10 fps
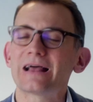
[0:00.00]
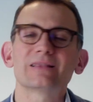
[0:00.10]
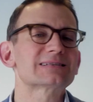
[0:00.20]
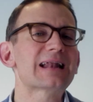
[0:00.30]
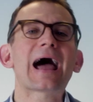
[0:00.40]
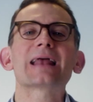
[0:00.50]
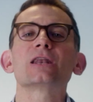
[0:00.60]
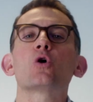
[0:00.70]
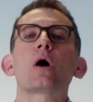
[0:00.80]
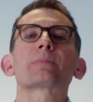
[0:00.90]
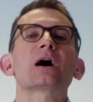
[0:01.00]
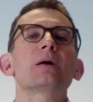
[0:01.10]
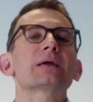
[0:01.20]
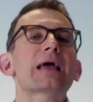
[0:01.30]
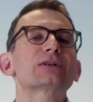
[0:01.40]
Now listen, I know I'm
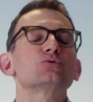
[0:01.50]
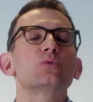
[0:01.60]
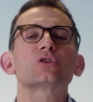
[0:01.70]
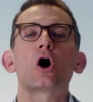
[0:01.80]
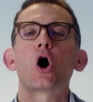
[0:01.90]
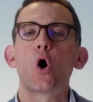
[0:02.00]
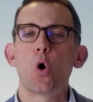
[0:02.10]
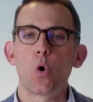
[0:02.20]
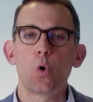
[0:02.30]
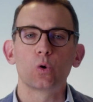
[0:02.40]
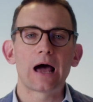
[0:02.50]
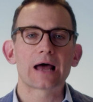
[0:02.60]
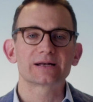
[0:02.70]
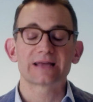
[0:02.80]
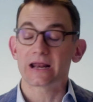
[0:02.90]
coming at you with a whole
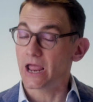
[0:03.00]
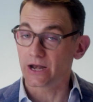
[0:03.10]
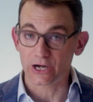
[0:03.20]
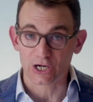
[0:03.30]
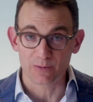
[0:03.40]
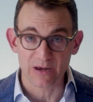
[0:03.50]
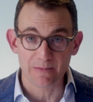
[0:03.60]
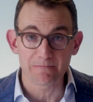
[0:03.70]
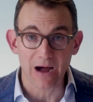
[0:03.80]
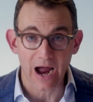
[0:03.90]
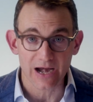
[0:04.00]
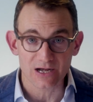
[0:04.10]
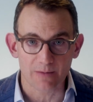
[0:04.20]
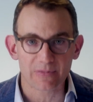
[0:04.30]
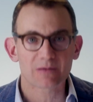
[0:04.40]
lot of data, and it can be
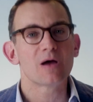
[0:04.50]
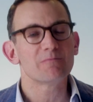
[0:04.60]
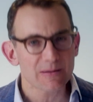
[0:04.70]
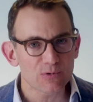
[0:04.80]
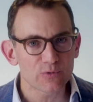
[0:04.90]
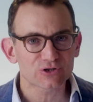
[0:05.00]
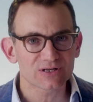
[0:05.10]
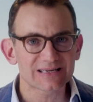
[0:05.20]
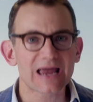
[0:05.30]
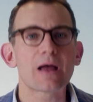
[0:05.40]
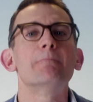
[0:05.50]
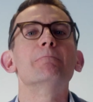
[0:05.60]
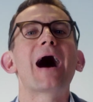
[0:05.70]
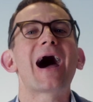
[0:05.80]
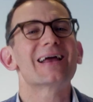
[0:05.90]
mind-numbing. Maybe we should say
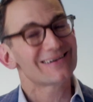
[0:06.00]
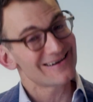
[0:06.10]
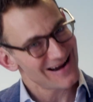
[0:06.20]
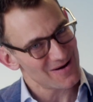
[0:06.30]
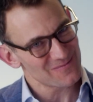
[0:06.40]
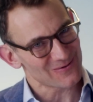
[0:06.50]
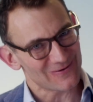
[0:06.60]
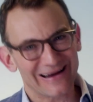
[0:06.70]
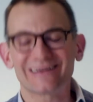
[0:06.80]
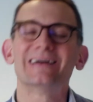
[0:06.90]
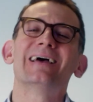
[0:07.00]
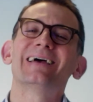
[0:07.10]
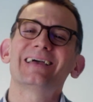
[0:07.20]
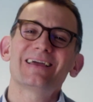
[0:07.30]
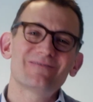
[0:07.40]
mind-numbering.
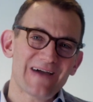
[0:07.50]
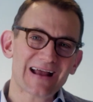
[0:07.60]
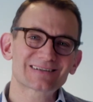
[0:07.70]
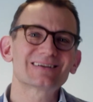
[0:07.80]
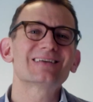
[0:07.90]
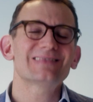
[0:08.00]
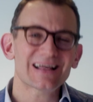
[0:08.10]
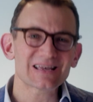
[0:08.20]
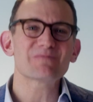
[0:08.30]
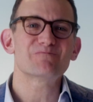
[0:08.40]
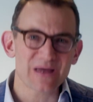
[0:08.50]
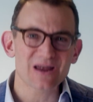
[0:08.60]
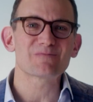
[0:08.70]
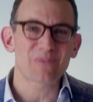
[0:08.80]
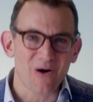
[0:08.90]
In fact, that's a
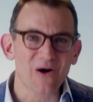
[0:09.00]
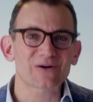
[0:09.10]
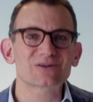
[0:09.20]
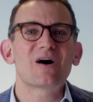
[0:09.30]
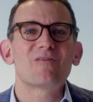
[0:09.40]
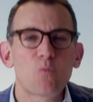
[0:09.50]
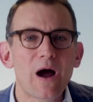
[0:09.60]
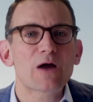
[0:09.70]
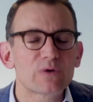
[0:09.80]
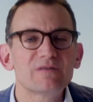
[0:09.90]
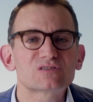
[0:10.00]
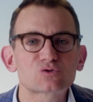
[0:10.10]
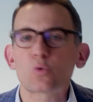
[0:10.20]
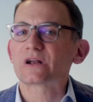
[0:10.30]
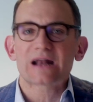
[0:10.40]
big part of why we've
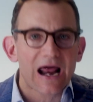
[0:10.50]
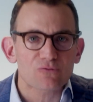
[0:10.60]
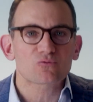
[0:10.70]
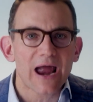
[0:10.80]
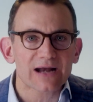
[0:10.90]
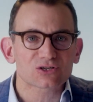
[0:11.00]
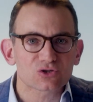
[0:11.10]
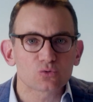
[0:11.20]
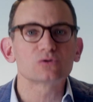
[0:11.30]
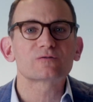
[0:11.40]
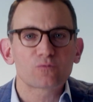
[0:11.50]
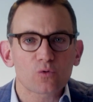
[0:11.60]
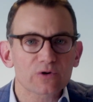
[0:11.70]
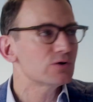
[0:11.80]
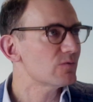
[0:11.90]
sorted and ranked schools
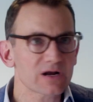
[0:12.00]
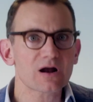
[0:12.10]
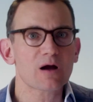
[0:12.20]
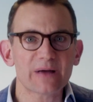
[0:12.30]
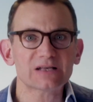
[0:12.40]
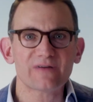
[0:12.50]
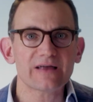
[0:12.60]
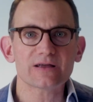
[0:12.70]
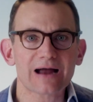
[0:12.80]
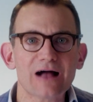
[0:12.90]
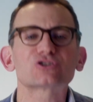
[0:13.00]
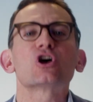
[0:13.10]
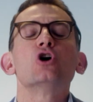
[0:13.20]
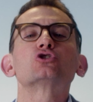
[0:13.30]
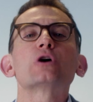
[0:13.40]
for you in our best value colleges,
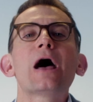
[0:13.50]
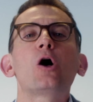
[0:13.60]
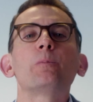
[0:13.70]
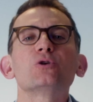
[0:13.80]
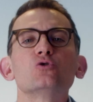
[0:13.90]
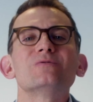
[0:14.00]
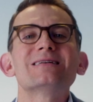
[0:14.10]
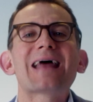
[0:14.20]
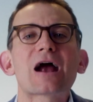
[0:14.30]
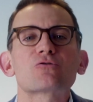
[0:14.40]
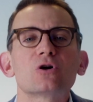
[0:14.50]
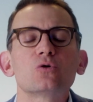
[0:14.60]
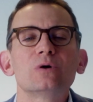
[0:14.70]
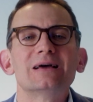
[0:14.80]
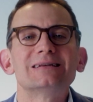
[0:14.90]
to help you
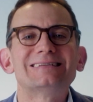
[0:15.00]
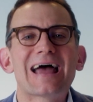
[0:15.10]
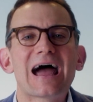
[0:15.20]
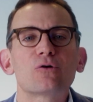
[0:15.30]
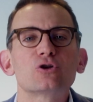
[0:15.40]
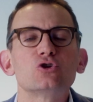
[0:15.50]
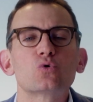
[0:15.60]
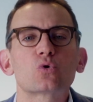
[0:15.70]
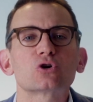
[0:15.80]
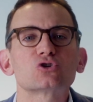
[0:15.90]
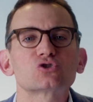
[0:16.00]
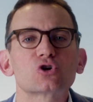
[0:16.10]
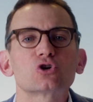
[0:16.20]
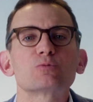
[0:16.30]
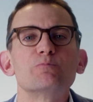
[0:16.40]
narrow down your
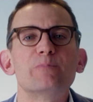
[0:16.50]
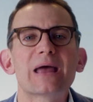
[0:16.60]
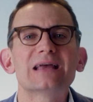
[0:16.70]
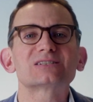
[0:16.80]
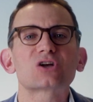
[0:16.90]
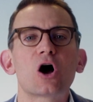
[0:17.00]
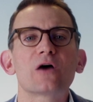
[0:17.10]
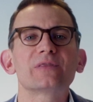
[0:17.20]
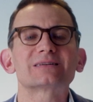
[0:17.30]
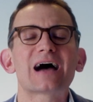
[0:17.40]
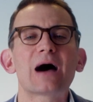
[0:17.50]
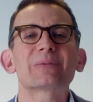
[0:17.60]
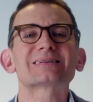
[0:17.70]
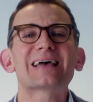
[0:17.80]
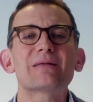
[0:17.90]
search based on the
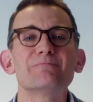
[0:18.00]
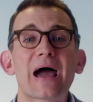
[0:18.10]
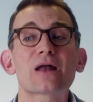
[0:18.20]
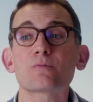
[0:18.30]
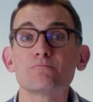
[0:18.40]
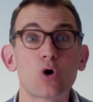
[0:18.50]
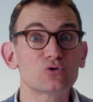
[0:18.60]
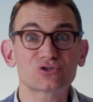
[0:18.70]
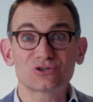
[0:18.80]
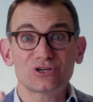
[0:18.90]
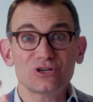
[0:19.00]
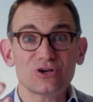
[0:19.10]
topics that matter most to